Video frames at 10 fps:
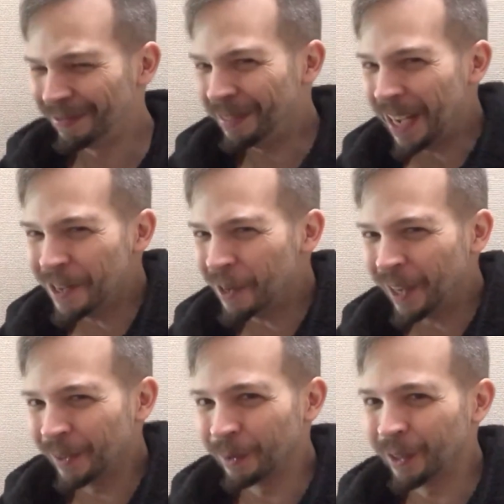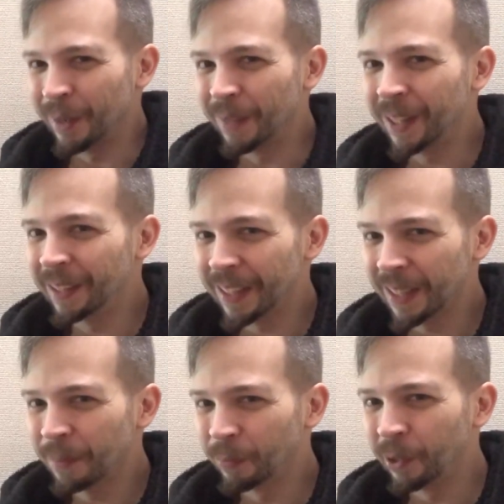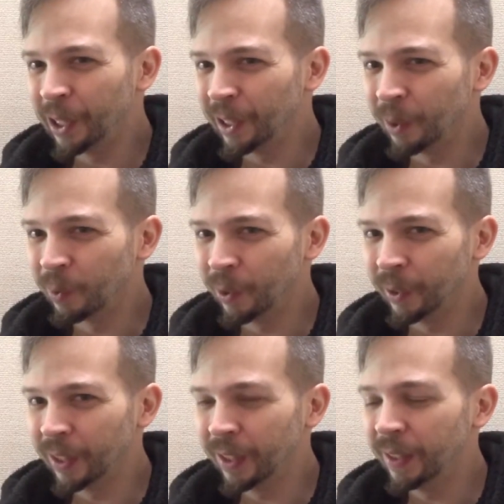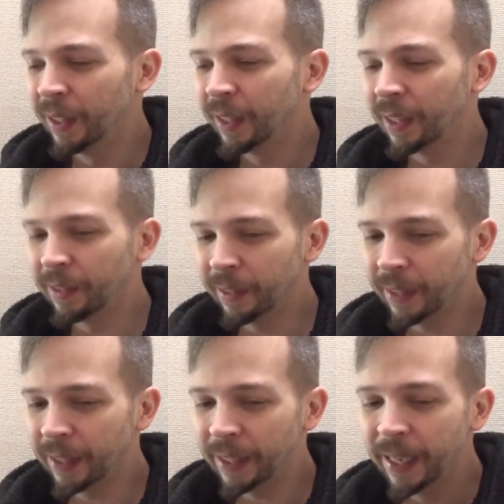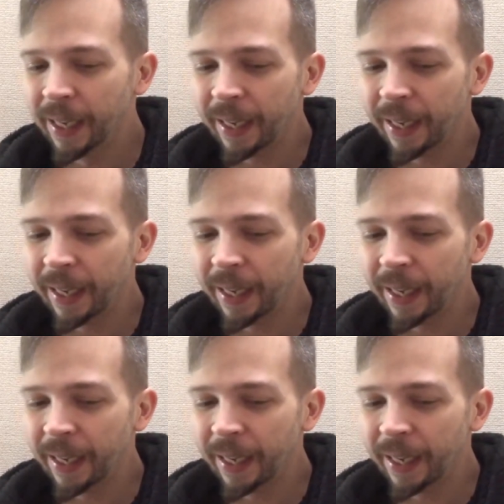VHS or something, like some really low quality kind of thing,